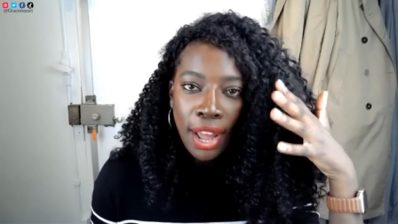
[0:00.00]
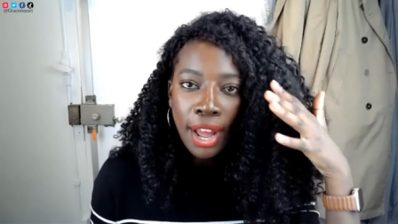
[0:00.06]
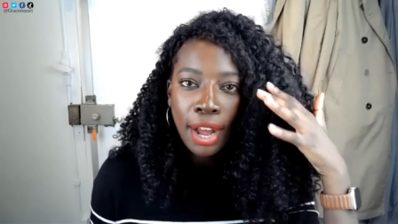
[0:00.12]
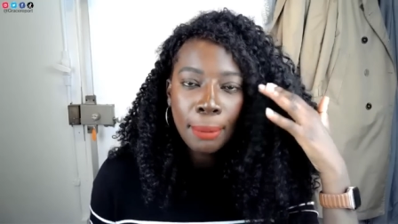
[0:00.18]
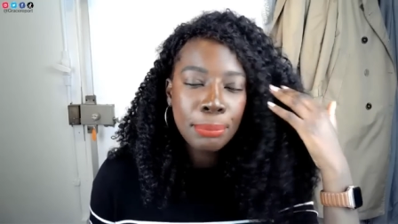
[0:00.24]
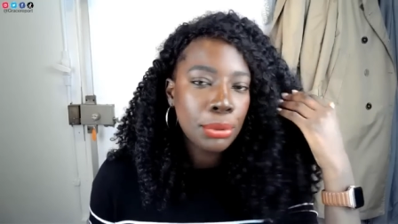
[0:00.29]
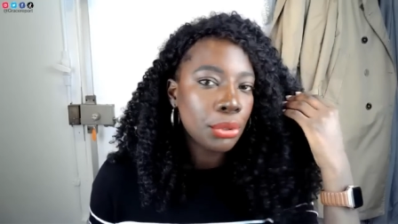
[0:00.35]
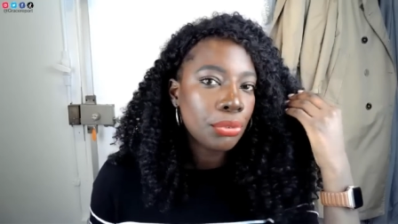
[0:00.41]

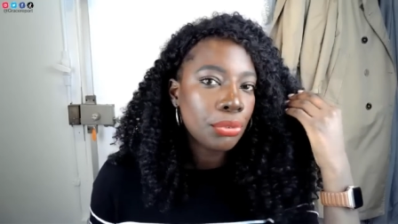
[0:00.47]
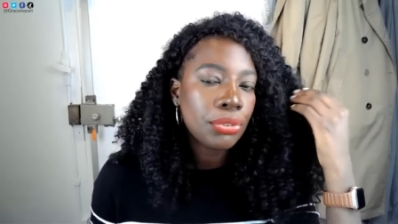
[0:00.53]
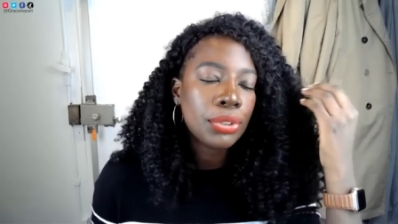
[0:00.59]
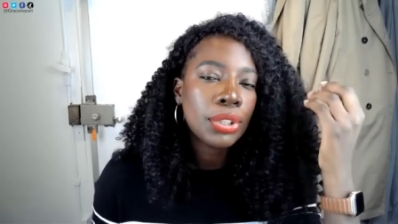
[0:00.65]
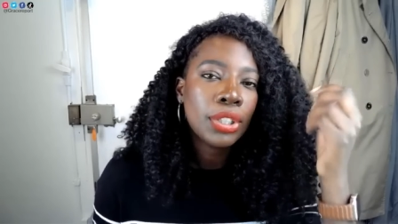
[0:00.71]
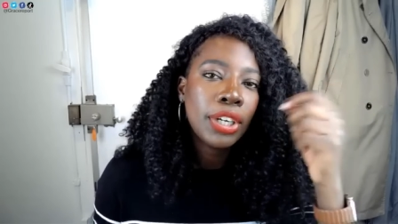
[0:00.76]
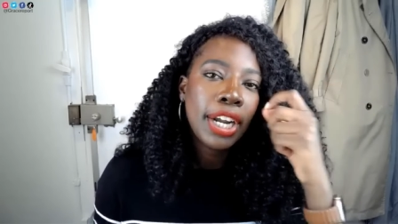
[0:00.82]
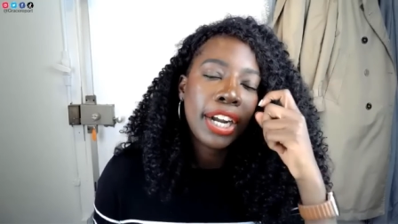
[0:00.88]
how beautiful
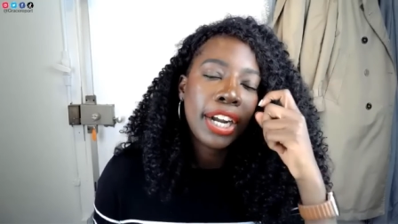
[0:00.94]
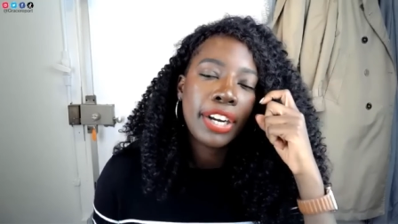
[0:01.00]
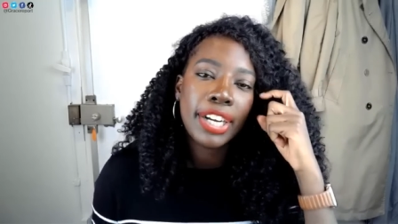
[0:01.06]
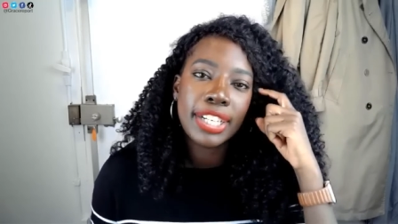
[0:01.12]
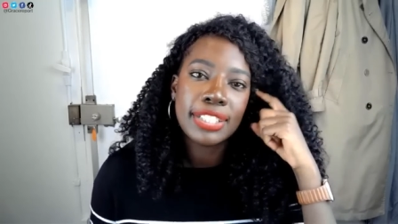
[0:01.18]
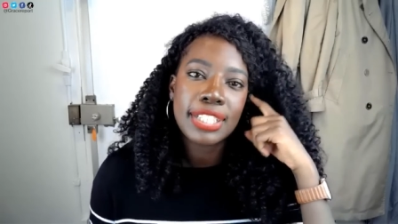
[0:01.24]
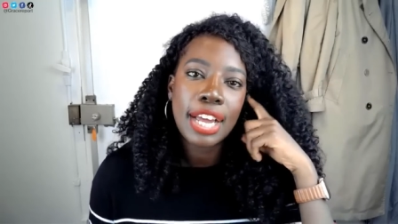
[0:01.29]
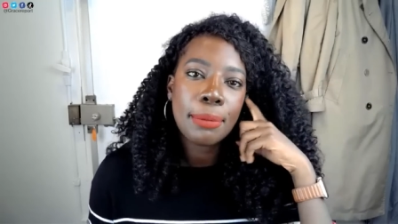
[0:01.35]
her hair
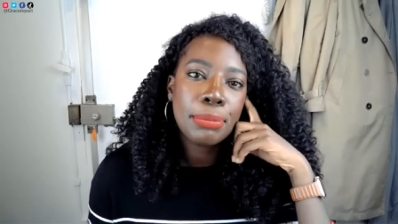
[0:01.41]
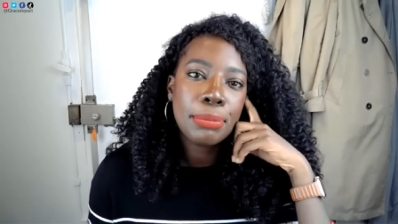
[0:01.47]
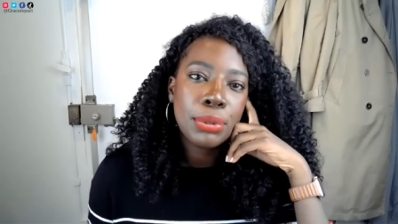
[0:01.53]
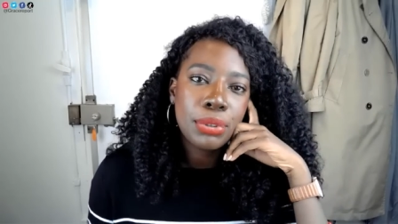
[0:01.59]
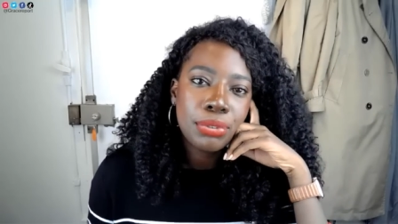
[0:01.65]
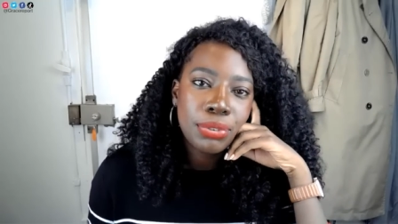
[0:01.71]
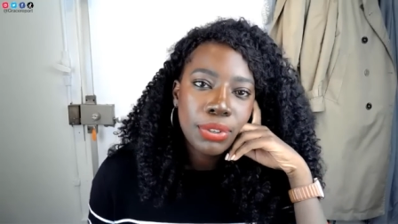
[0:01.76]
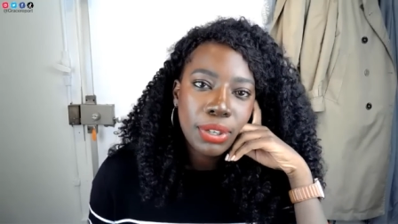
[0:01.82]
is, how
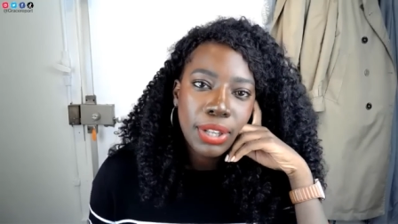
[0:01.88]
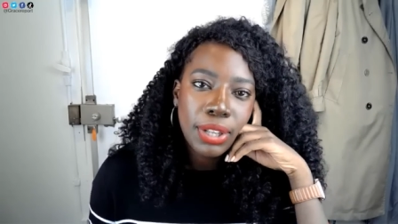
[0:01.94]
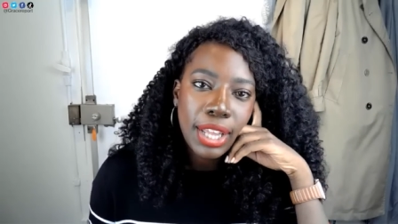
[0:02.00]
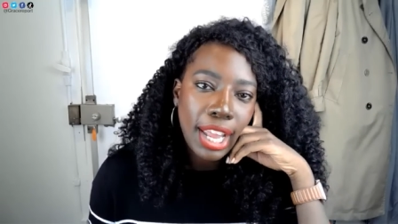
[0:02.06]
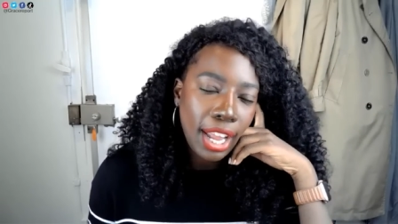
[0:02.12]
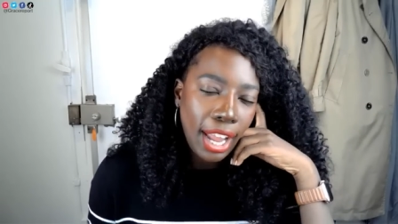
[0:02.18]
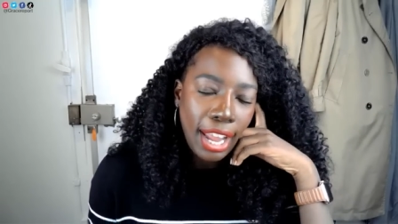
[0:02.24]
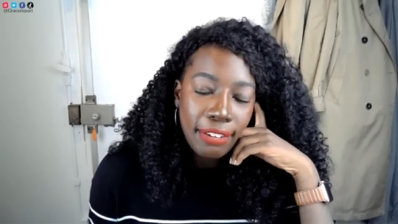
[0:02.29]
beautiful
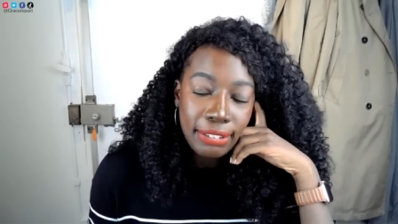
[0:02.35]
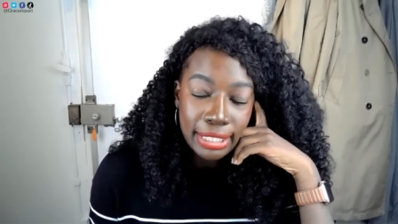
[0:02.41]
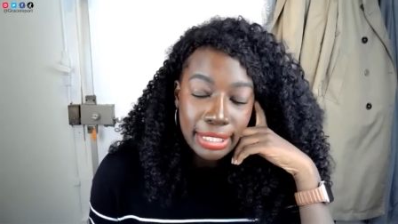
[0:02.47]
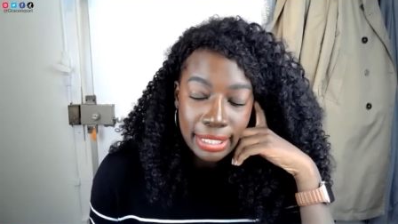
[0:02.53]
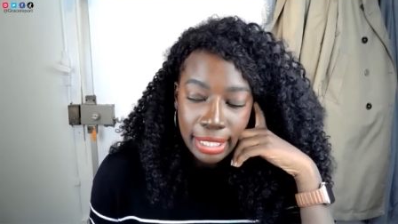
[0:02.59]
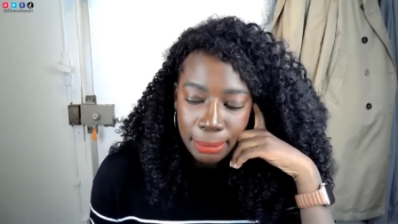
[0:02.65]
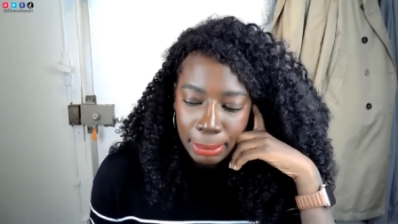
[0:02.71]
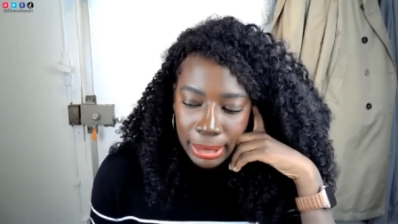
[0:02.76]

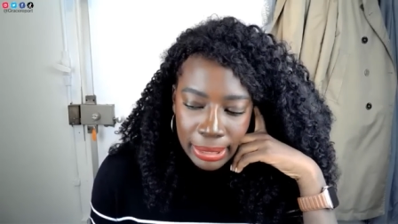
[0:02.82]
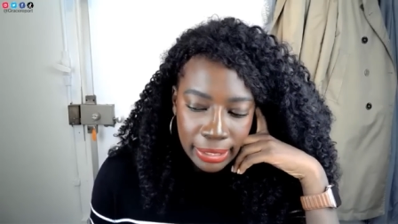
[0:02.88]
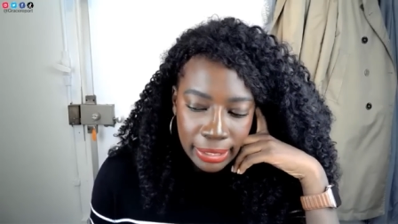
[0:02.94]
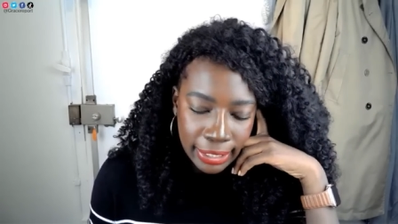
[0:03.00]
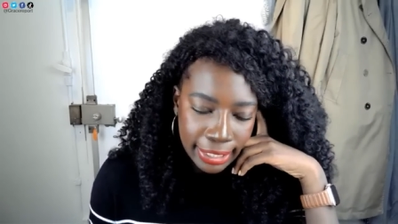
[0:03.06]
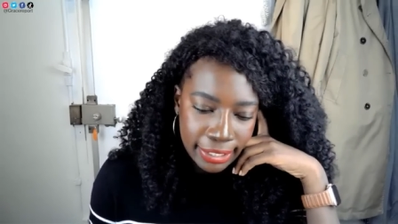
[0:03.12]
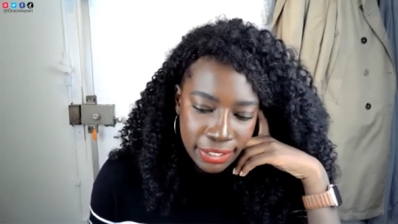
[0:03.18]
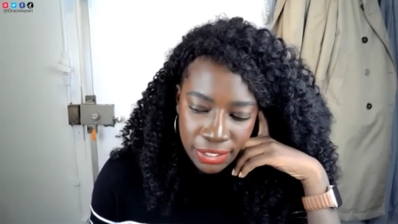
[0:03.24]
everything about her
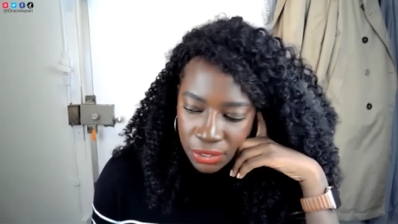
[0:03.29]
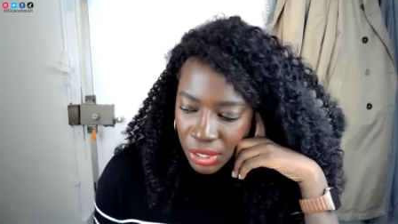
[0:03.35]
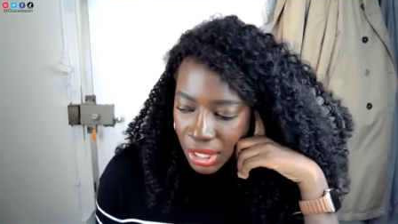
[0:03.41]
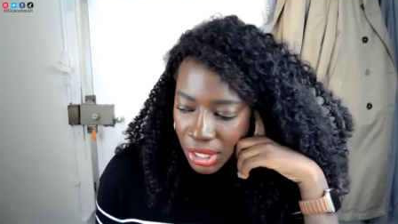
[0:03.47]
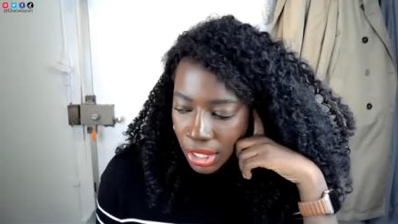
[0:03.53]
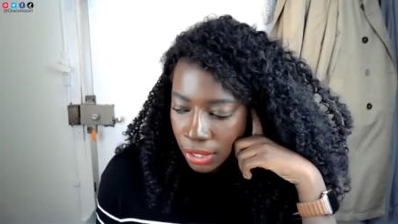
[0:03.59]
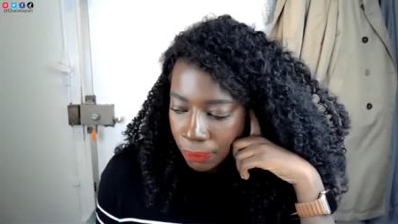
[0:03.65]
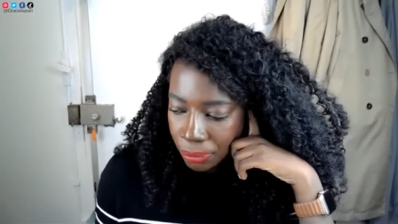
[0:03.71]
is, you
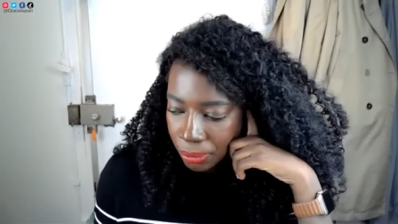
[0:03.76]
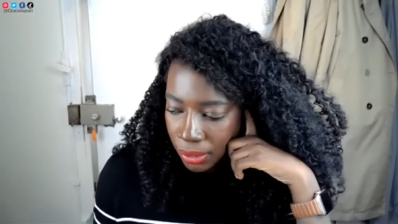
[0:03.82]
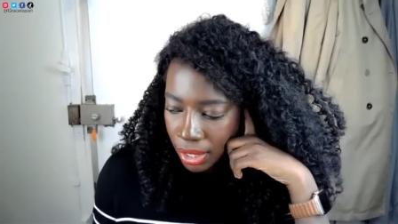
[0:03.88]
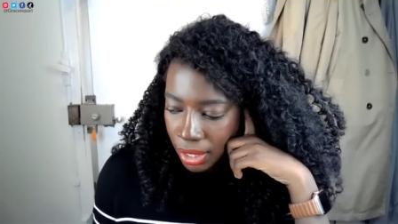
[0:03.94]
know?